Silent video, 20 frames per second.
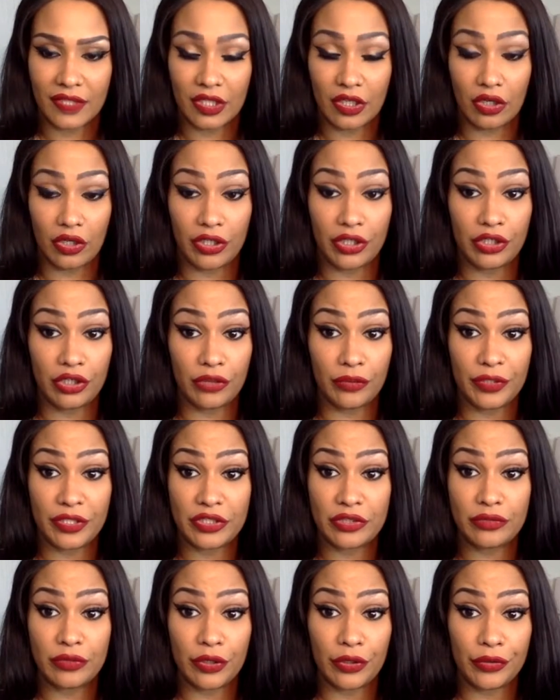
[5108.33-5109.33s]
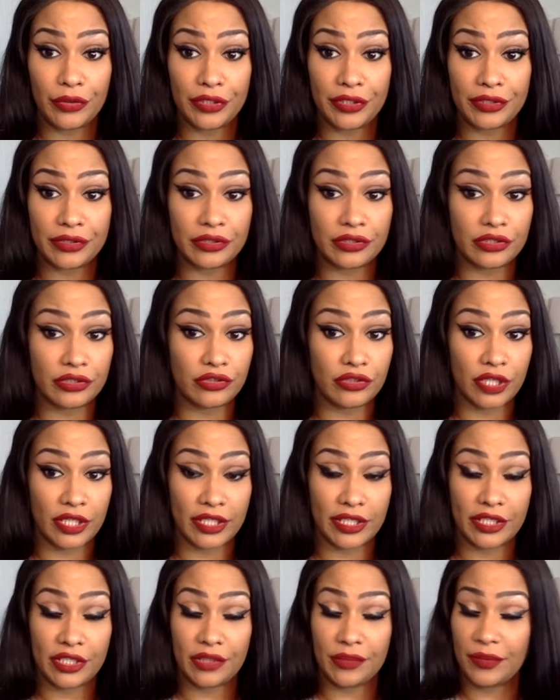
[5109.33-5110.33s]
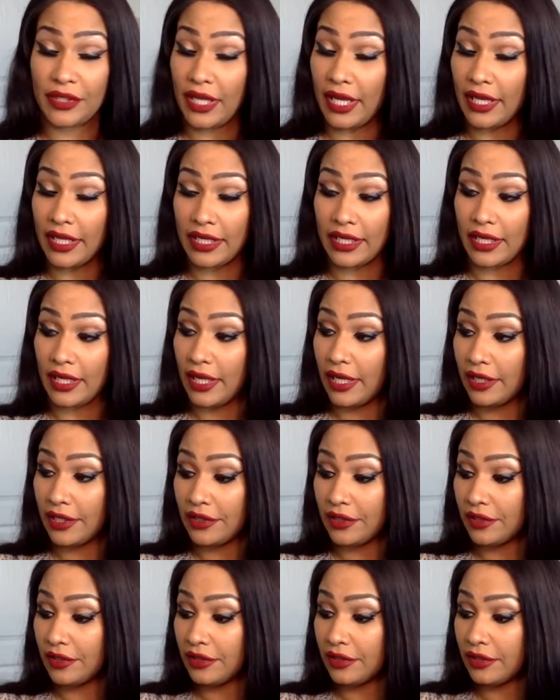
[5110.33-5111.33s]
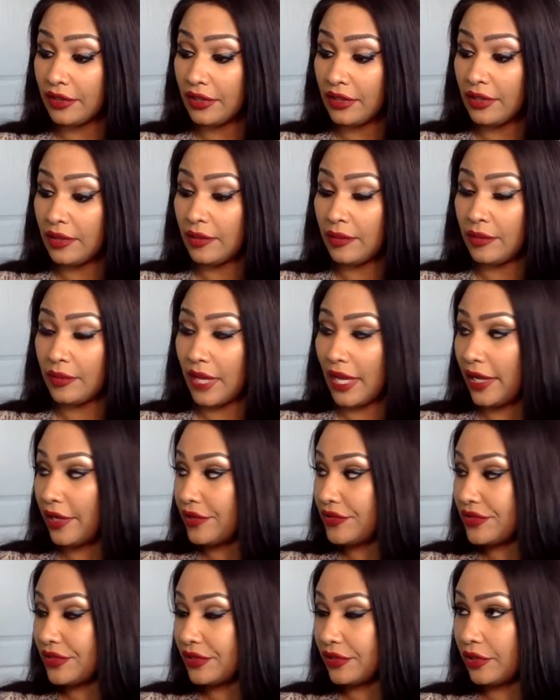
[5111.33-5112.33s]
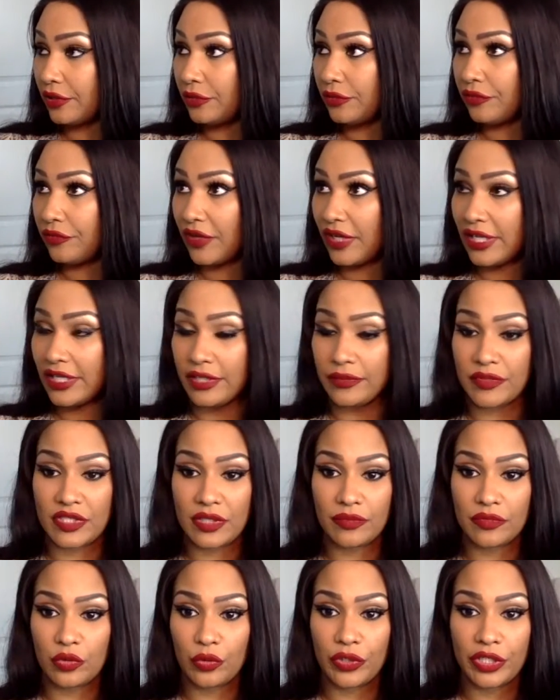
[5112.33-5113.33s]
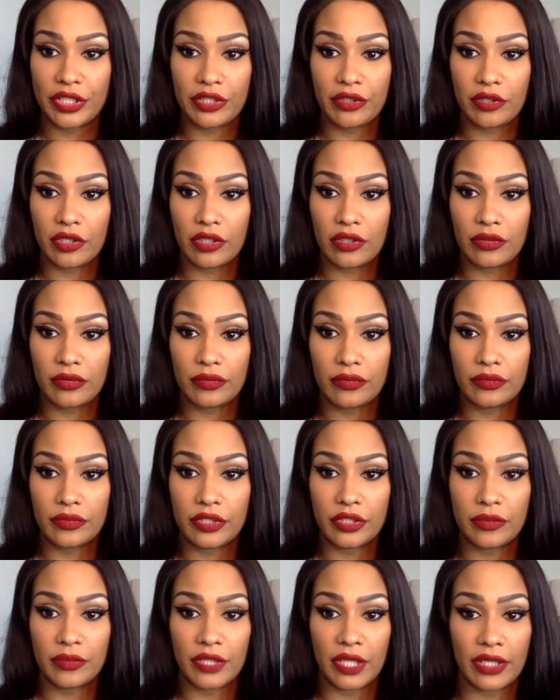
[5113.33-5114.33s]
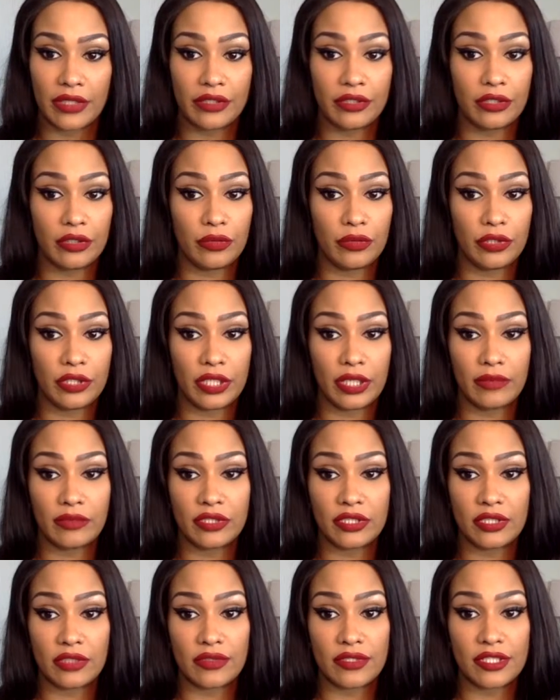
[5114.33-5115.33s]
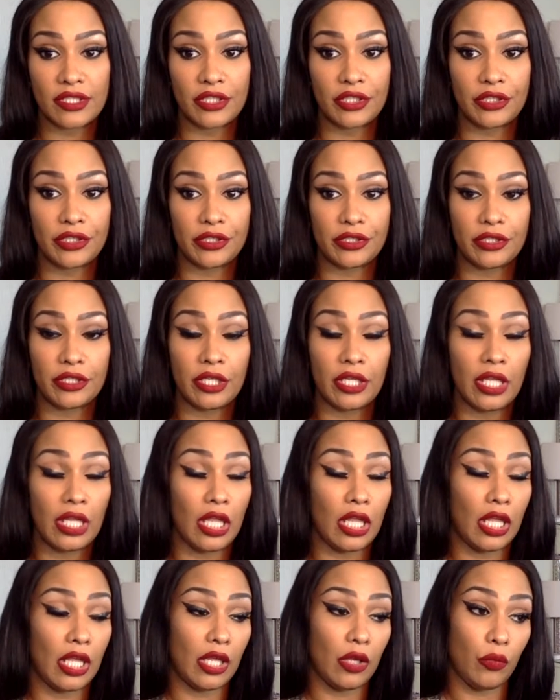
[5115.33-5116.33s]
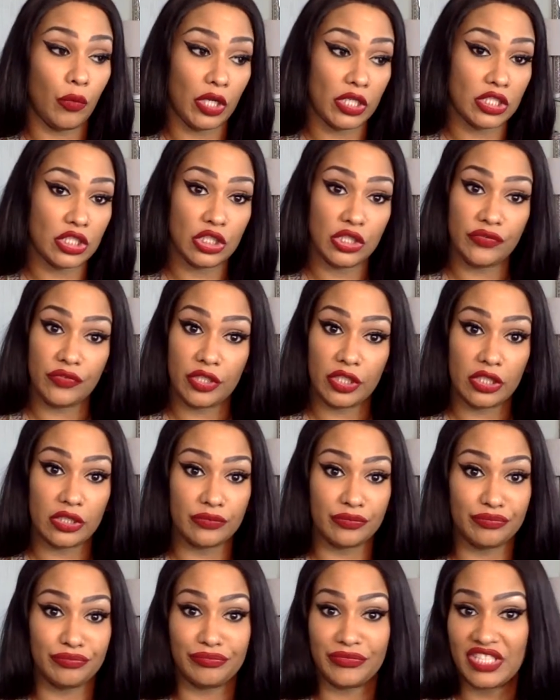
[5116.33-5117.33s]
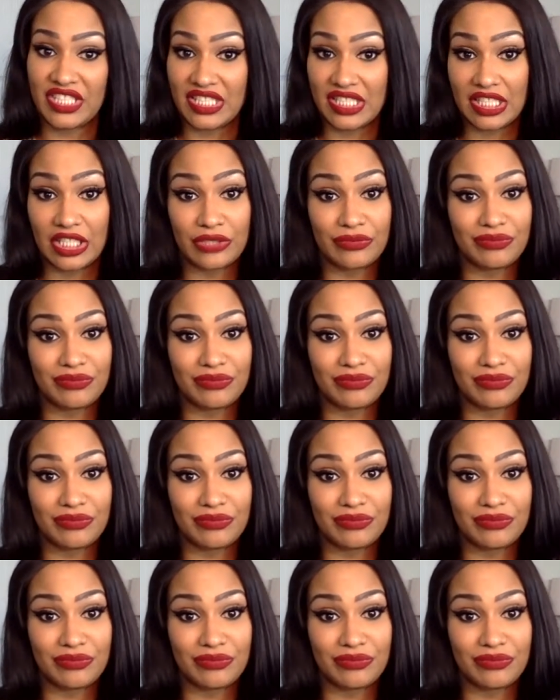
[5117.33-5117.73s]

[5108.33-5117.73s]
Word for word: Or he going to be too old to try to get up out of the house and go find him some 20-year-old. He's going to be like, you know what? I'm just going to sit here and watch TV because